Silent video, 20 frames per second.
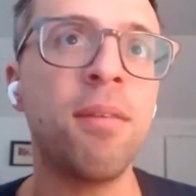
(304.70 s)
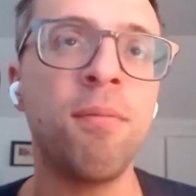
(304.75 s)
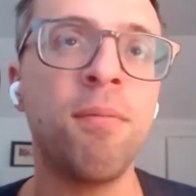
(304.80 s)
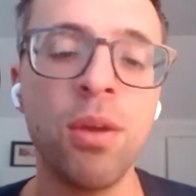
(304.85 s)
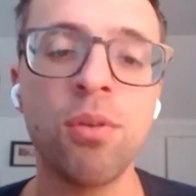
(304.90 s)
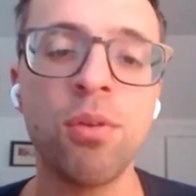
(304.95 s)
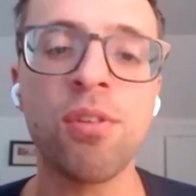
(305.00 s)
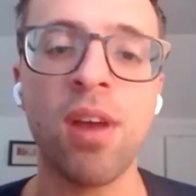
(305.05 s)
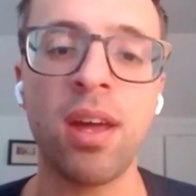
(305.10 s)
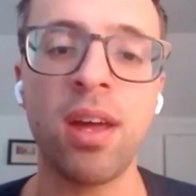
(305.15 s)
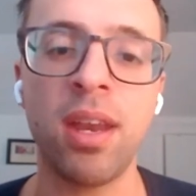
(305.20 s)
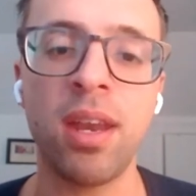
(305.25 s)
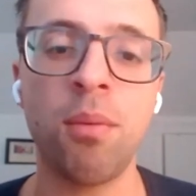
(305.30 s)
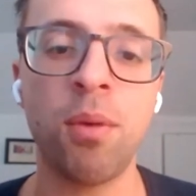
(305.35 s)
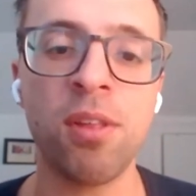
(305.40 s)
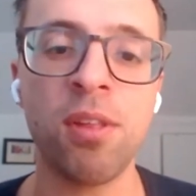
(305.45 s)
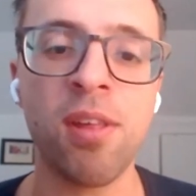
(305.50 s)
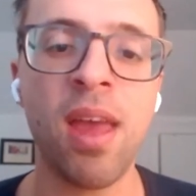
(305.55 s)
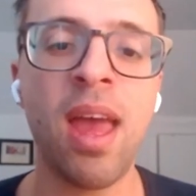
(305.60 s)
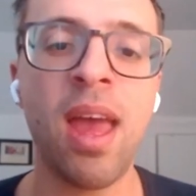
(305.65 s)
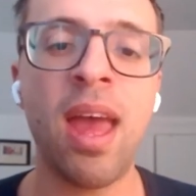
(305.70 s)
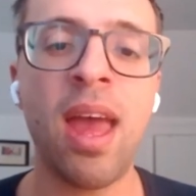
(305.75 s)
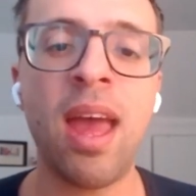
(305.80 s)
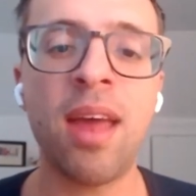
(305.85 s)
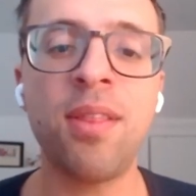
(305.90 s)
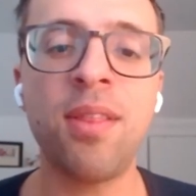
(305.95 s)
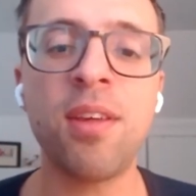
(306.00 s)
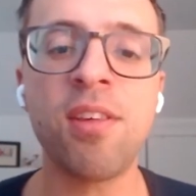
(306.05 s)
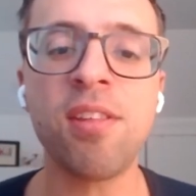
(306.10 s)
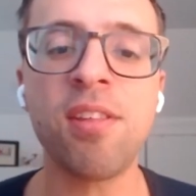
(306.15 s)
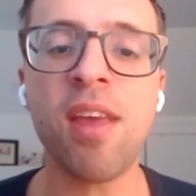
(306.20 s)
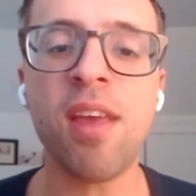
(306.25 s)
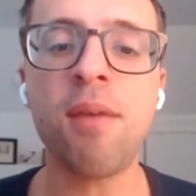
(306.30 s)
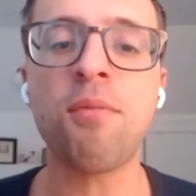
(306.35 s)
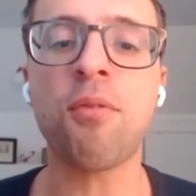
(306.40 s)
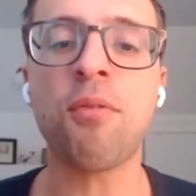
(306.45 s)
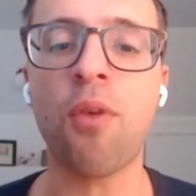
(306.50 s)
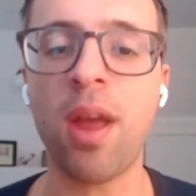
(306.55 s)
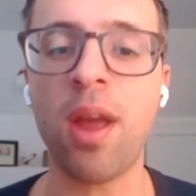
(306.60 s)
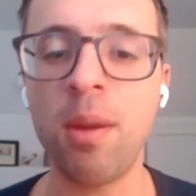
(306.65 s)
views on it was this is a
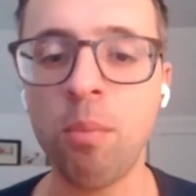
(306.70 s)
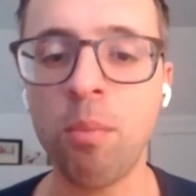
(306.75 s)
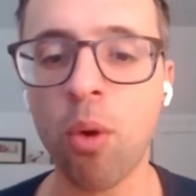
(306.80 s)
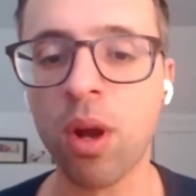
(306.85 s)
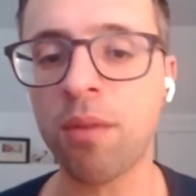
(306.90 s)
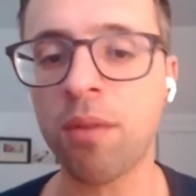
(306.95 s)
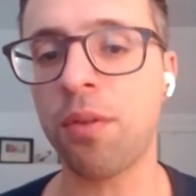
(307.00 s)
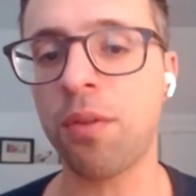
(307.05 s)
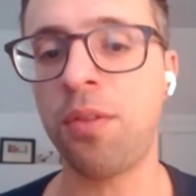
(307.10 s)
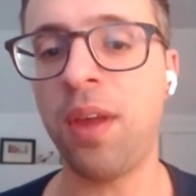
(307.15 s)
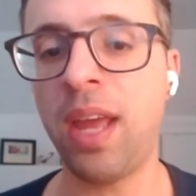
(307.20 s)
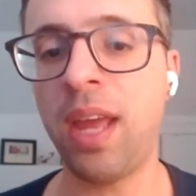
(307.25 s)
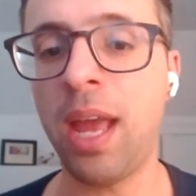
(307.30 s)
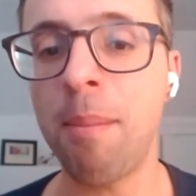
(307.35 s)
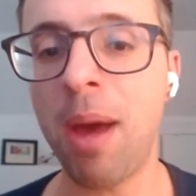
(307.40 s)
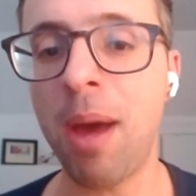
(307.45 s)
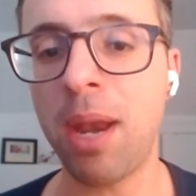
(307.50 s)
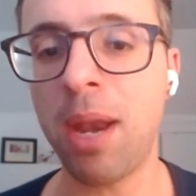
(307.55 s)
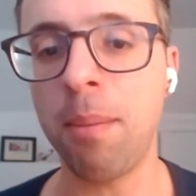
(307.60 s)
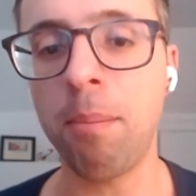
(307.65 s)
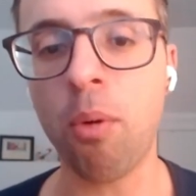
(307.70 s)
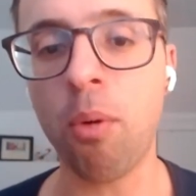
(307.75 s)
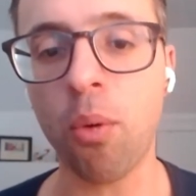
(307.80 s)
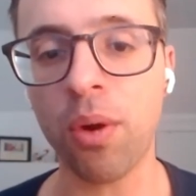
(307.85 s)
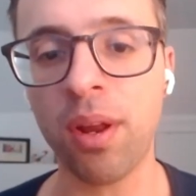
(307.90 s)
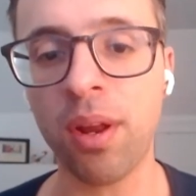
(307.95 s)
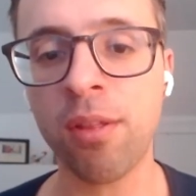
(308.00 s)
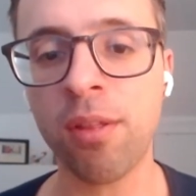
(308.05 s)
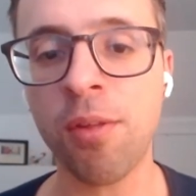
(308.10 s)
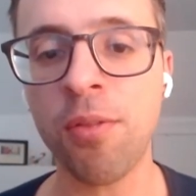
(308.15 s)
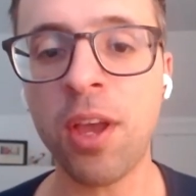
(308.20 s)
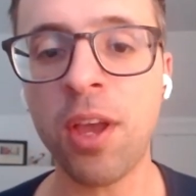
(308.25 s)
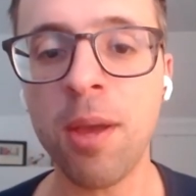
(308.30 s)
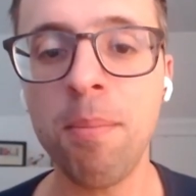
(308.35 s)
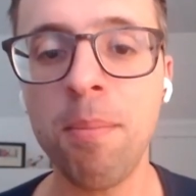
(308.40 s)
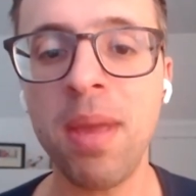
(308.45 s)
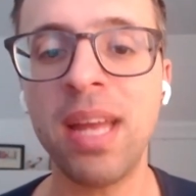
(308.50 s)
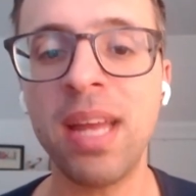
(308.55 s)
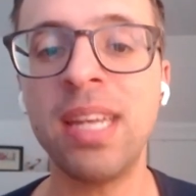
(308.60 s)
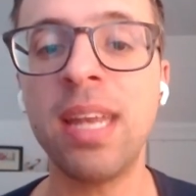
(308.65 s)
framework for thinking about importance that
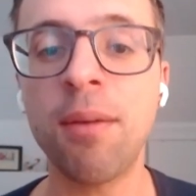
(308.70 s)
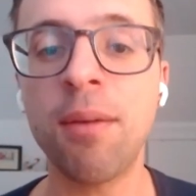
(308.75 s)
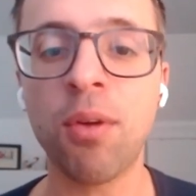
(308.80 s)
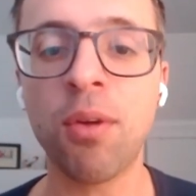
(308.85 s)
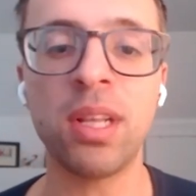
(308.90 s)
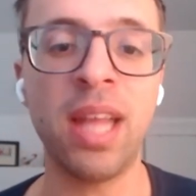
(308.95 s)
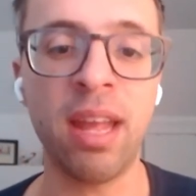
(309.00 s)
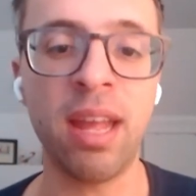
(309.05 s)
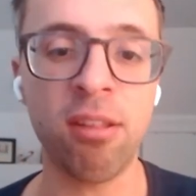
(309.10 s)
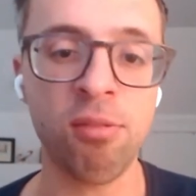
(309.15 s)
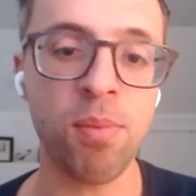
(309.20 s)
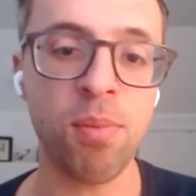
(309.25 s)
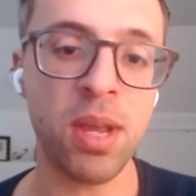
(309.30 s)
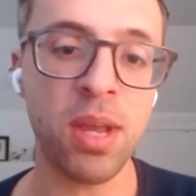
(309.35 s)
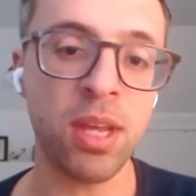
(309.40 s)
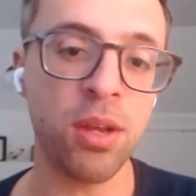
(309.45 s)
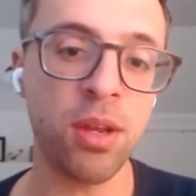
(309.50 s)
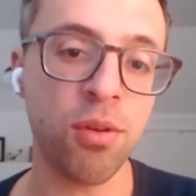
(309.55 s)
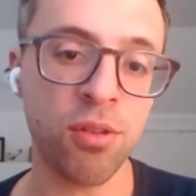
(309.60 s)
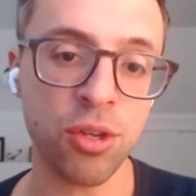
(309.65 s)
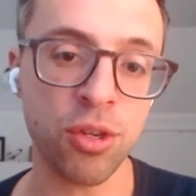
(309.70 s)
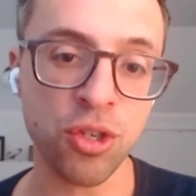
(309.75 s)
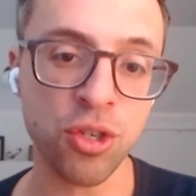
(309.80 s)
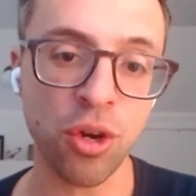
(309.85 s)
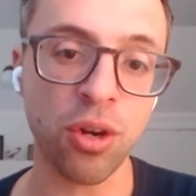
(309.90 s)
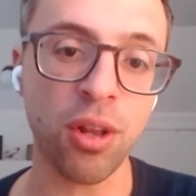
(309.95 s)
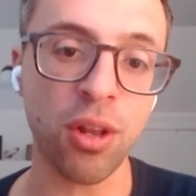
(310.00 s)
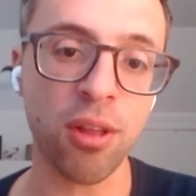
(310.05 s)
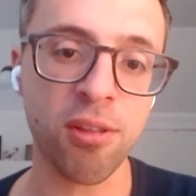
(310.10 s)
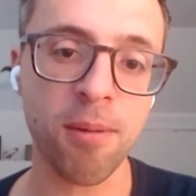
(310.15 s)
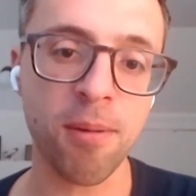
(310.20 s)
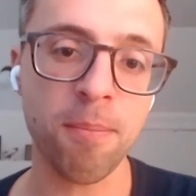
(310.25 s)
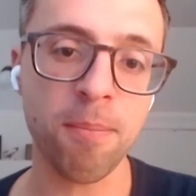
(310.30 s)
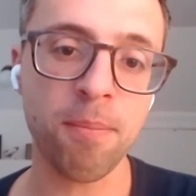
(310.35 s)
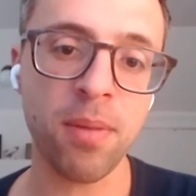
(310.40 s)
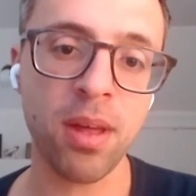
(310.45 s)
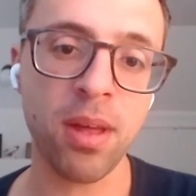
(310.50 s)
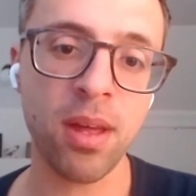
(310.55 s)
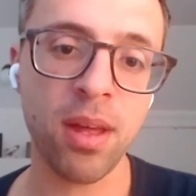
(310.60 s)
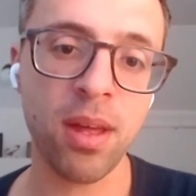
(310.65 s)
could be a different lens we could use in journalism.
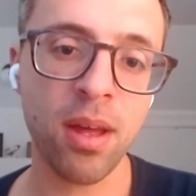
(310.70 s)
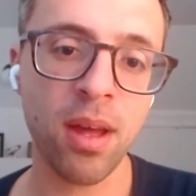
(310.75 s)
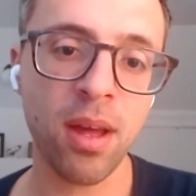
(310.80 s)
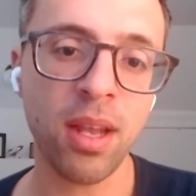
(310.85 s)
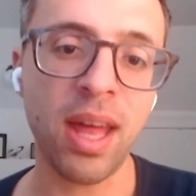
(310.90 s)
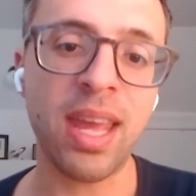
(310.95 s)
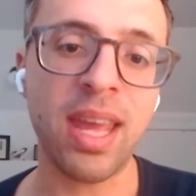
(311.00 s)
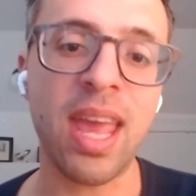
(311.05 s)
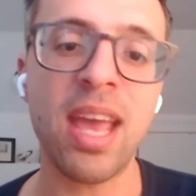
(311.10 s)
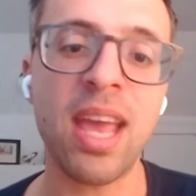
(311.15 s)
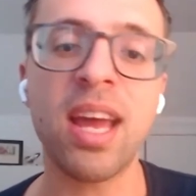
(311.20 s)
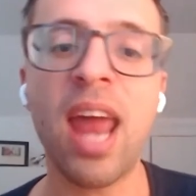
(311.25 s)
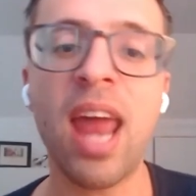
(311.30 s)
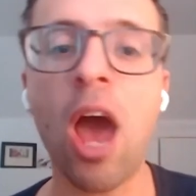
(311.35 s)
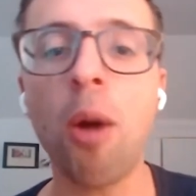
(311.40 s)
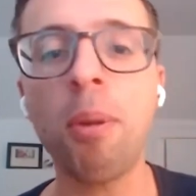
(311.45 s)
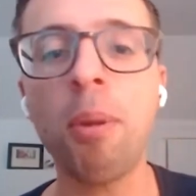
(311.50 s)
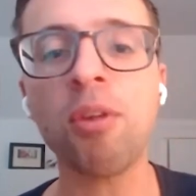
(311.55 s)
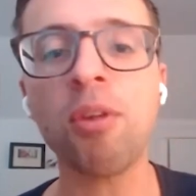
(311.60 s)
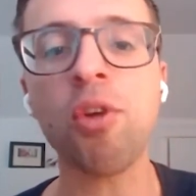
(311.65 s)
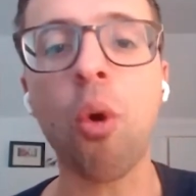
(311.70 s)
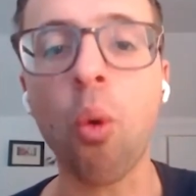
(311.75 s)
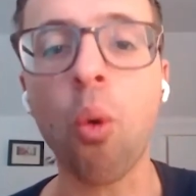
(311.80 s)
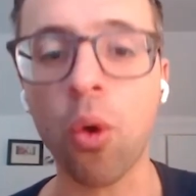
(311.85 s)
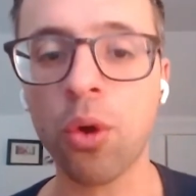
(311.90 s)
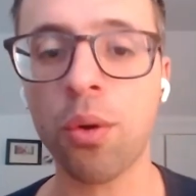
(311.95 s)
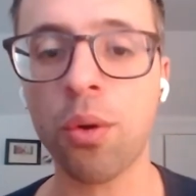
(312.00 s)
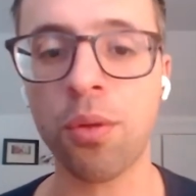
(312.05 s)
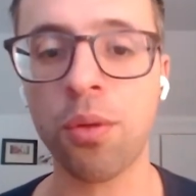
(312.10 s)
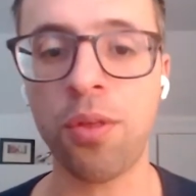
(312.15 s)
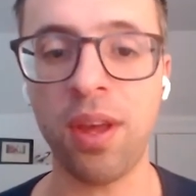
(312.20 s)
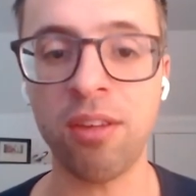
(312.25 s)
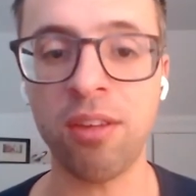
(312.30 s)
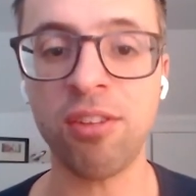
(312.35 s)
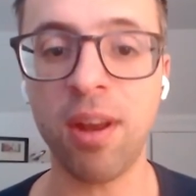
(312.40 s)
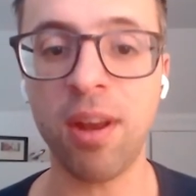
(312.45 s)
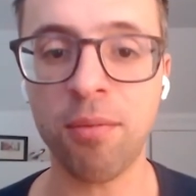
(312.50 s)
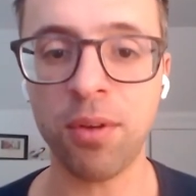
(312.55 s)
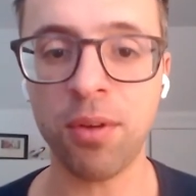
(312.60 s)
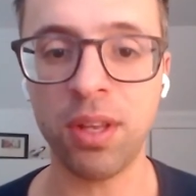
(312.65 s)
Like it could help us order things
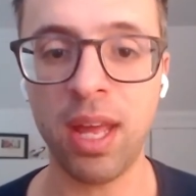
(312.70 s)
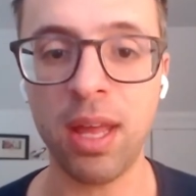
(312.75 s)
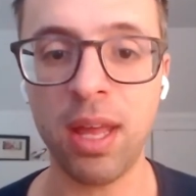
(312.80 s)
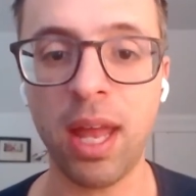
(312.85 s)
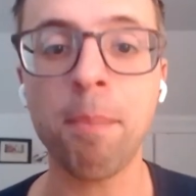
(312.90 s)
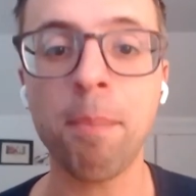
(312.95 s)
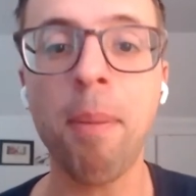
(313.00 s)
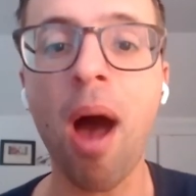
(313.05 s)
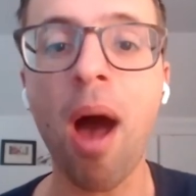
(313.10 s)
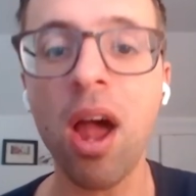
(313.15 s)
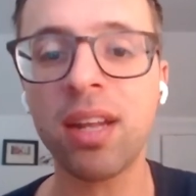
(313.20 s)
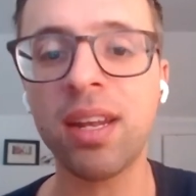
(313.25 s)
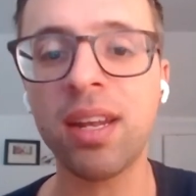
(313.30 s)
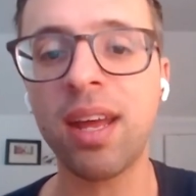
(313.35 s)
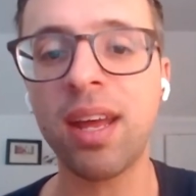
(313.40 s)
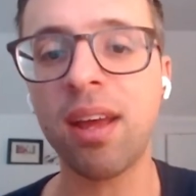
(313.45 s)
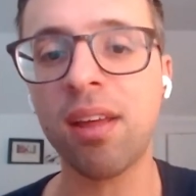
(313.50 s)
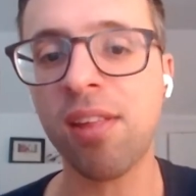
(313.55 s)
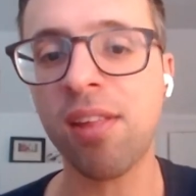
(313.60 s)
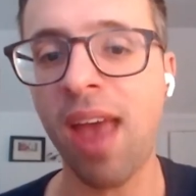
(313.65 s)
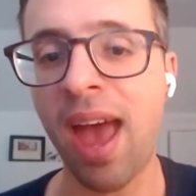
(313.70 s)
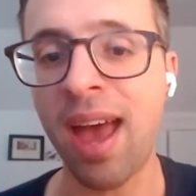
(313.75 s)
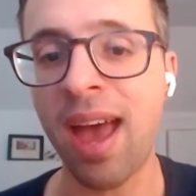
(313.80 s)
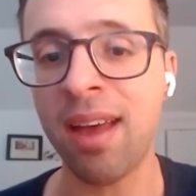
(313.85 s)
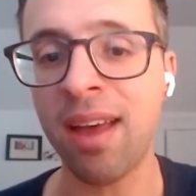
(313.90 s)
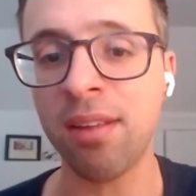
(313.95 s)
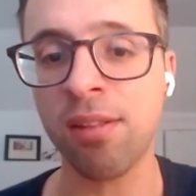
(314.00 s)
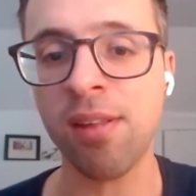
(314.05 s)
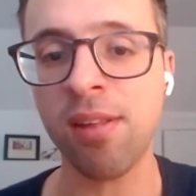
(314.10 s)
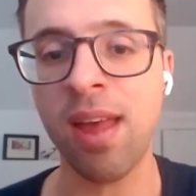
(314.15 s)
differently. Like politics has